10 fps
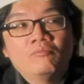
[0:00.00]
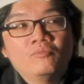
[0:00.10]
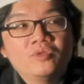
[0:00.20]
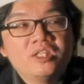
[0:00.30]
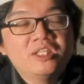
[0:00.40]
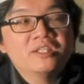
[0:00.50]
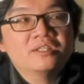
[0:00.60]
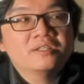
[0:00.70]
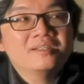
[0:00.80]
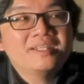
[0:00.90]

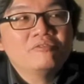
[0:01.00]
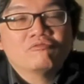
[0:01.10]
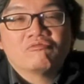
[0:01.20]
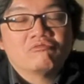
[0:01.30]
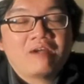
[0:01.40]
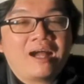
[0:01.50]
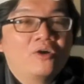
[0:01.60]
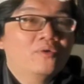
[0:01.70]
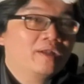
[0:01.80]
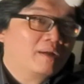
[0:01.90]
yearly
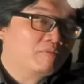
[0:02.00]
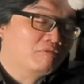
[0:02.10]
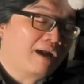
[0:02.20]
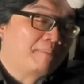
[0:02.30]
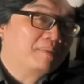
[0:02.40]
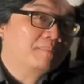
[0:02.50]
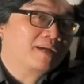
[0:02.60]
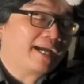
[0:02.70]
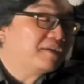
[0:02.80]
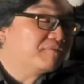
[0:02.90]
roundup, wrap-up
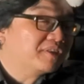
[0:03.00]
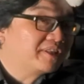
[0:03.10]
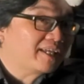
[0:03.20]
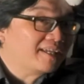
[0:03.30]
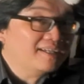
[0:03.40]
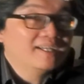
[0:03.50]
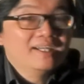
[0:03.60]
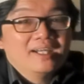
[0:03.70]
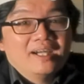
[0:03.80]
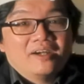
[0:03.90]
kind of a thing,
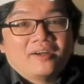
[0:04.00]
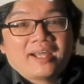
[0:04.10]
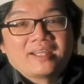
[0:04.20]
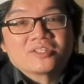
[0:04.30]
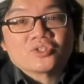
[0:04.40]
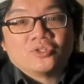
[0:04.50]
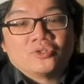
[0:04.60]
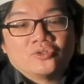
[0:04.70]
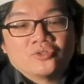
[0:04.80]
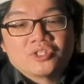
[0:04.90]
right?
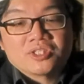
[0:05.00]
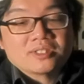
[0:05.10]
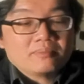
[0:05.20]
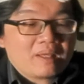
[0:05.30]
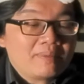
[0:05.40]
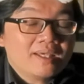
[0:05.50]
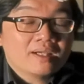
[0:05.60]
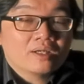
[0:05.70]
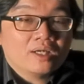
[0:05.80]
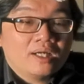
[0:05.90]
So just maybe
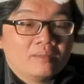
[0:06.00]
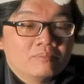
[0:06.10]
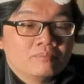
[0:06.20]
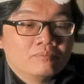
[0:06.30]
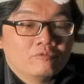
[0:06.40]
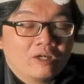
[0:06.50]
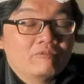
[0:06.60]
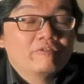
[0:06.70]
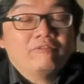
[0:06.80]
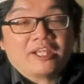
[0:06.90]
a
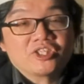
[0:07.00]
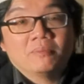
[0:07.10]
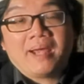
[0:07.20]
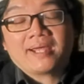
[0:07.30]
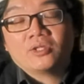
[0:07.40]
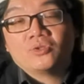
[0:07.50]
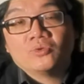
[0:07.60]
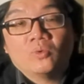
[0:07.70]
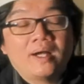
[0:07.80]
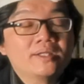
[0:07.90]
reflection back
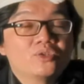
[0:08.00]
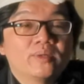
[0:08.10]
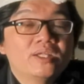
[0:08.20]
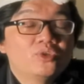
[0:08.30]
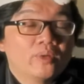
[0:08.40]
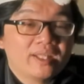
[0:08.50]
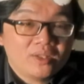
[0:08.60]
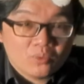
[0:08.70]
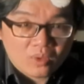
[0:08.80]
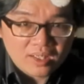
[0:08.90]
into what
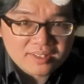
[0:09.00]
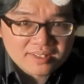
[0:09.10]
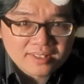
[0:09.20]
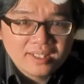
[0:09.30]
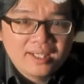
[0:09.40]
2020 was.